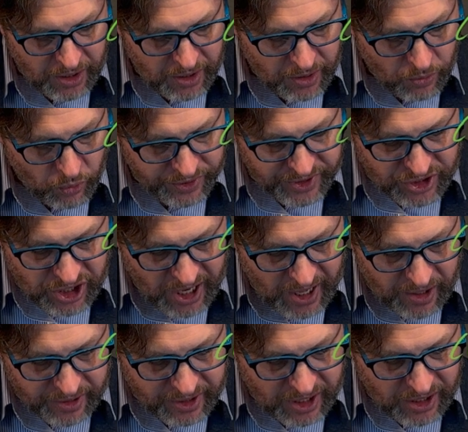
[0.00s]
what the
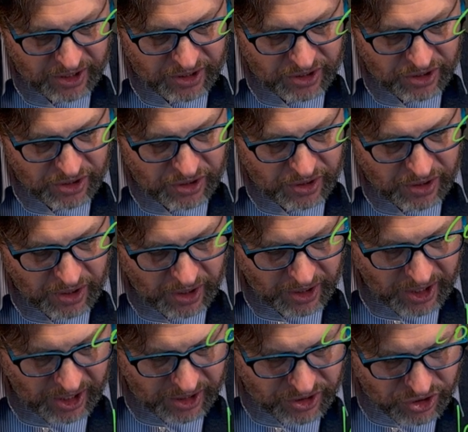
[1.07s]
child
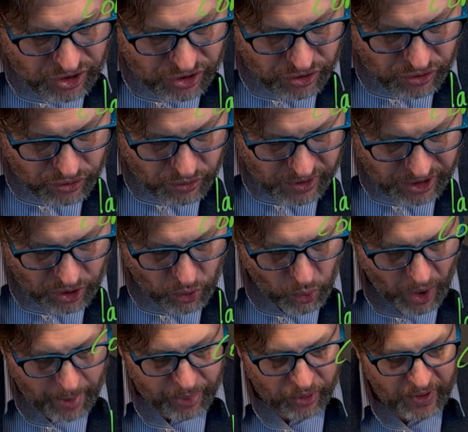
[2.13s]
can do in
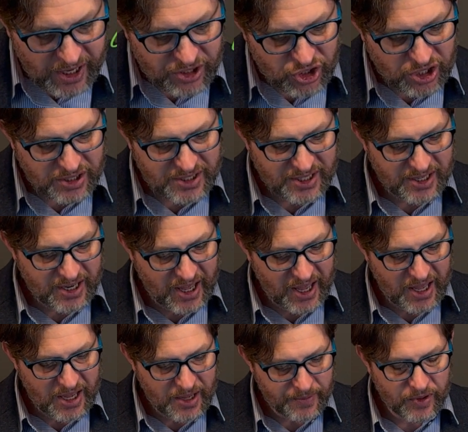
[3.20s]
cooperation
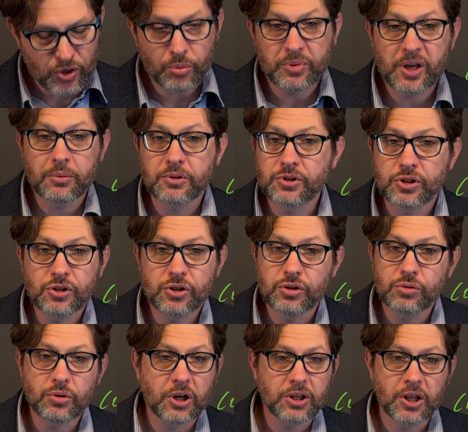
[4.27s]
today, he'll be able to
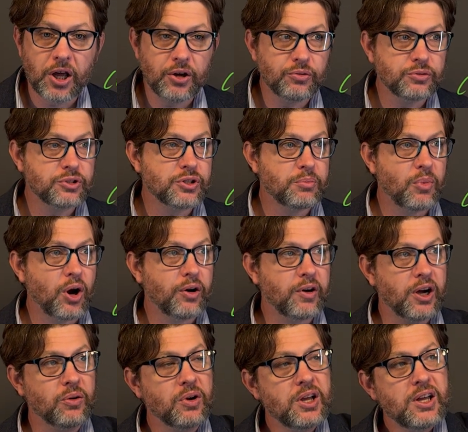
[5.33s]
do alone
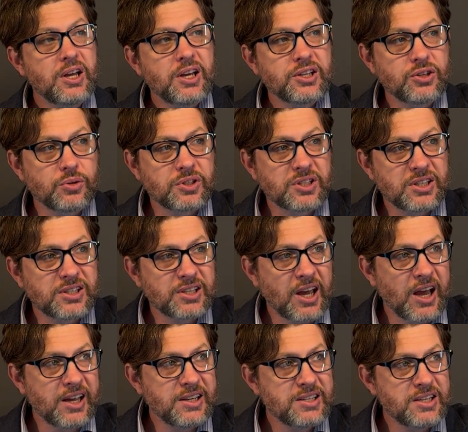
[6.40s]
tomorrow. So it's this
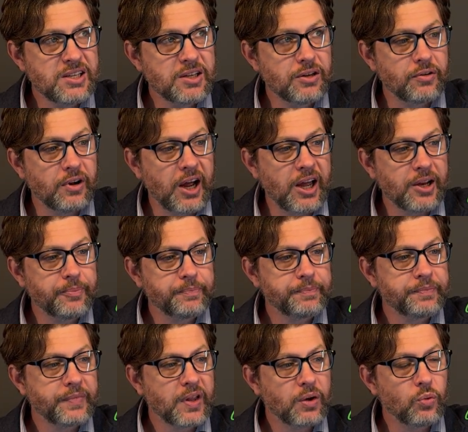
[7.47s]
idea, right?
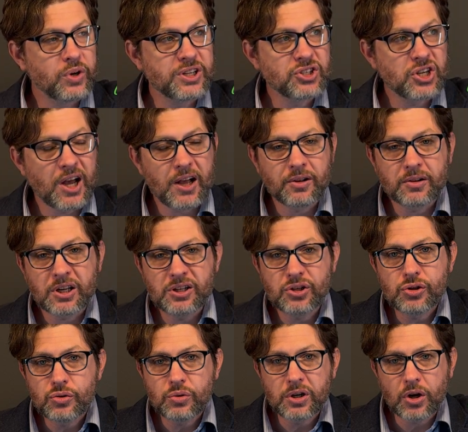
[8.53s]
What a child can
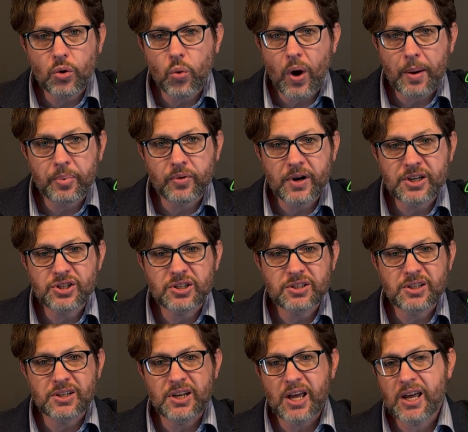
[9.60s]
do in cooperation
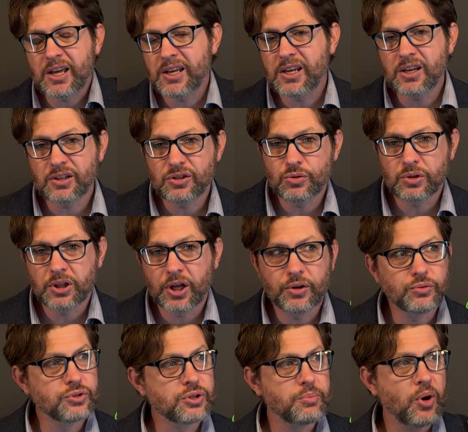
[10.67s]
today, he can do
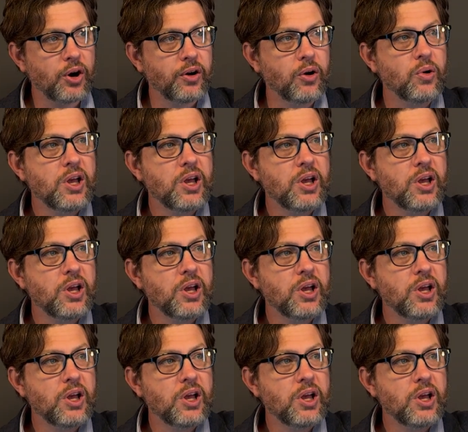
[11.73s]
alone tomorrow.